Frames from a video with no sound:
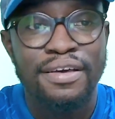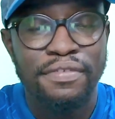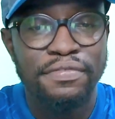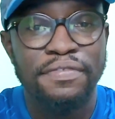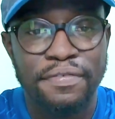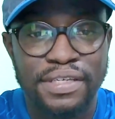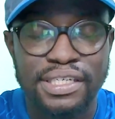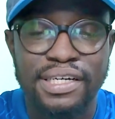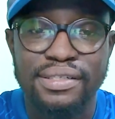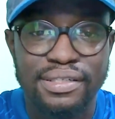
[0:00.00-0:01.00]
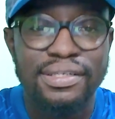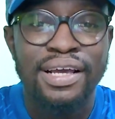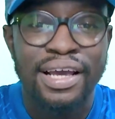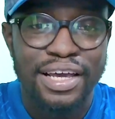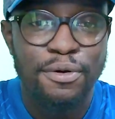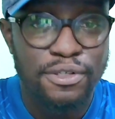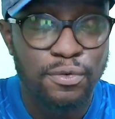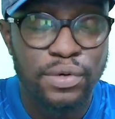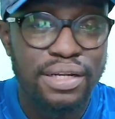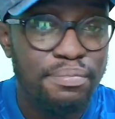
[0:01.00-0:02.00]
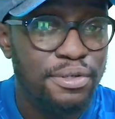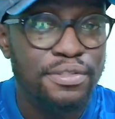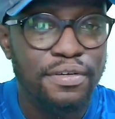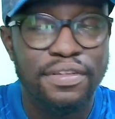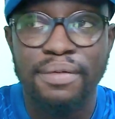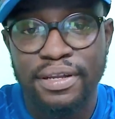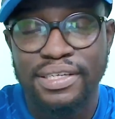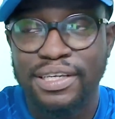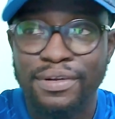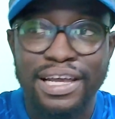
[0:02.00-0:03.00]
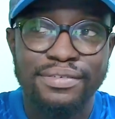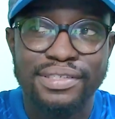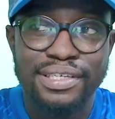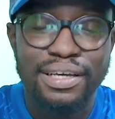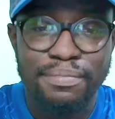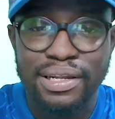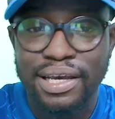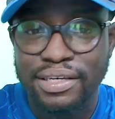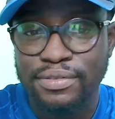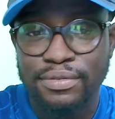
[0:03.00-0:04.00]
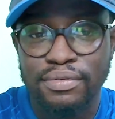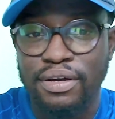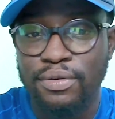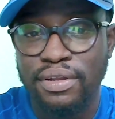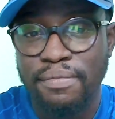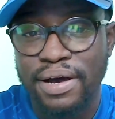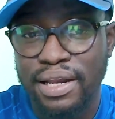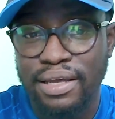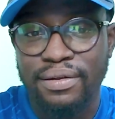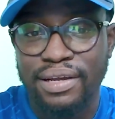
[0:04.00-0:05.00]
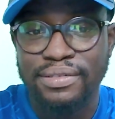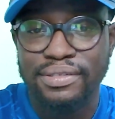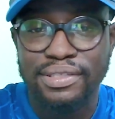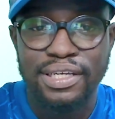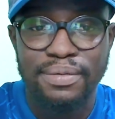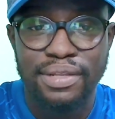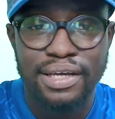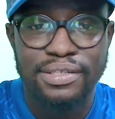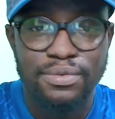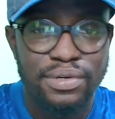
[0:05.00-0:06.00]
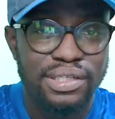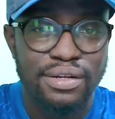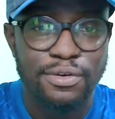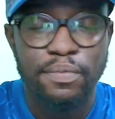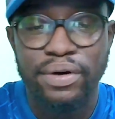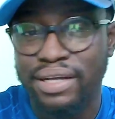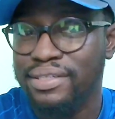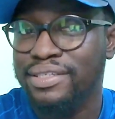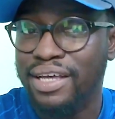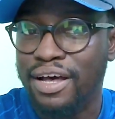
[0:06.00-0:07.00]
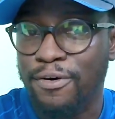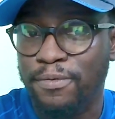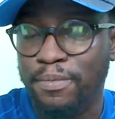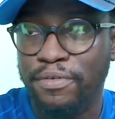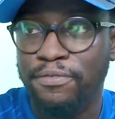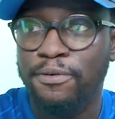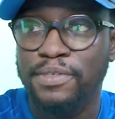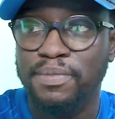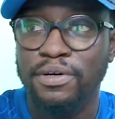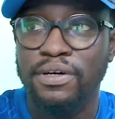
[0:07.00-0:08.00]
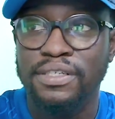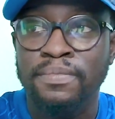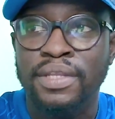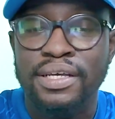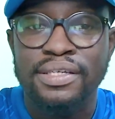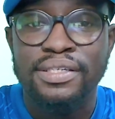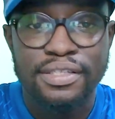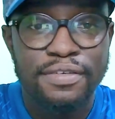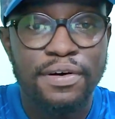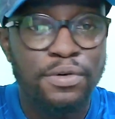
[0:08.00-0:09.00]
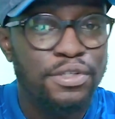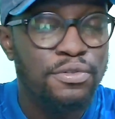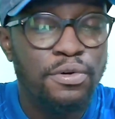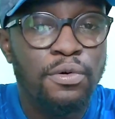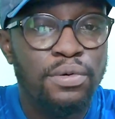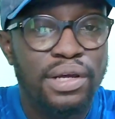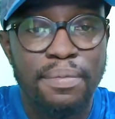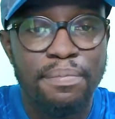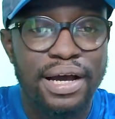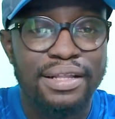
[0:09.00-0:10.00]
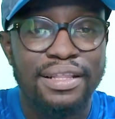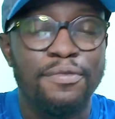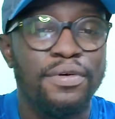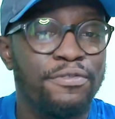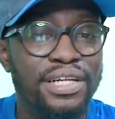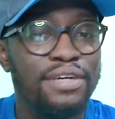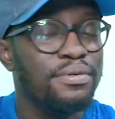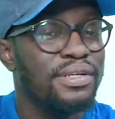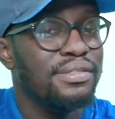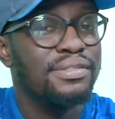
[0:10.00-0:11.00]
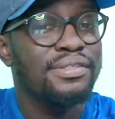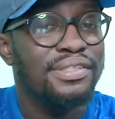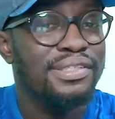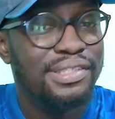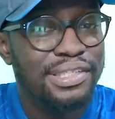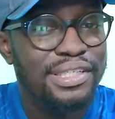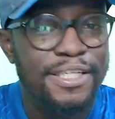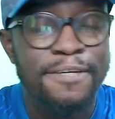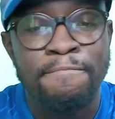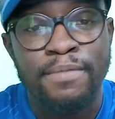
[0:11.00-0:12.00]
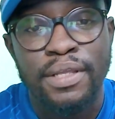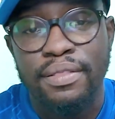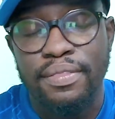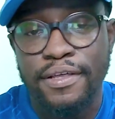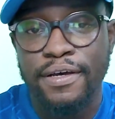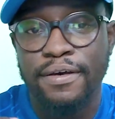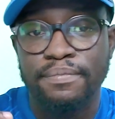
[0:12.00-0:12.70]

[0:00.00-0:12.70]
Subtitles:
50-50 chances, he was winning most of them. I would like to see him next to a Koulibaly. I would like to see him next to a Chalobah and see how he performs, because Silva was so good at the back that we really couldn't see the